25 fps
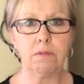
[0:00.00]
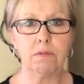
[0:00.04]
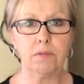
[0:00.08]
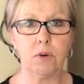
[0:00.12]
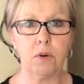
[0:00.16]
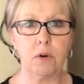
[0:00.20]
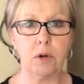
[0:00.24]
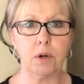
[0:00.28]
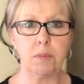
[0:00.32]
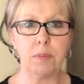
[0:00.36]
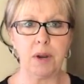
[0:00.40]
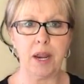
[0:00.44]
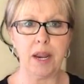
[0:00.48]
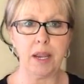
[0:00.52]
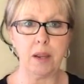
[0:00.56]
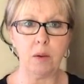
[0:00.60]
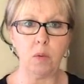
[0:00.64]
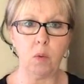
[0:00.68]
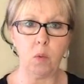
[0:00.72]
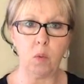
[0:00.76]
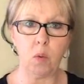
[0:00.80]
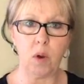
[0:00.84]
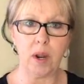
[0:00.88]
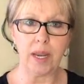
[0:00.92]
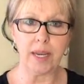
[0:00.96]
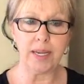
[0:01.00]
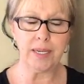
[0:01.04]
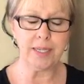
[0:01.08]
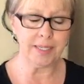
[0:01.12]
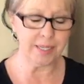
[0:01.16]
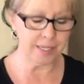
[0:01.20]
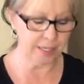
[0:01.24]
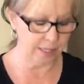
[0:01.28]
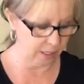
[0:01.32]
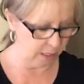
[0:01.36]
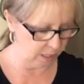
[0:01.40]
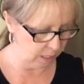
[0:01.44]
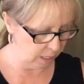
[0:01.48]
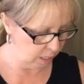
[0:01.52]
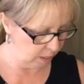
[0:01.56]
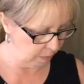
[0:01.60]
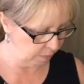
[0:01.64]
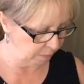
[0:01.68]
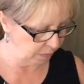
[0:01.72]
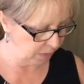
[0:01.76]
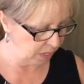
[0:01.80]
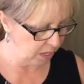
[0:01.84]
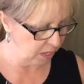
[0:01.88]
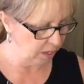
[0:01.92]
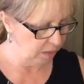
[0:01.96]
for my white.
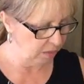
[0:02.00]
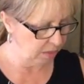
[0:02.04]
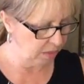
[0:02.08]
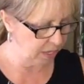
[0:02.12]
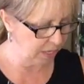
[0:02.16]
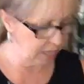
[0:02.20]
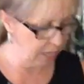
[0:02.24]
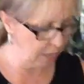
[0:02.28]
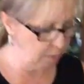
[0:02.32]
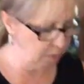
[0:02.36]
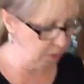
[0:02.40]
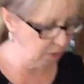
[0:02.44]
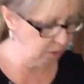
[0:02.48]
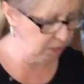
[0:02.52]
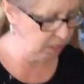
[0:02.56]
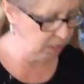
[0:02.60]
Then I'm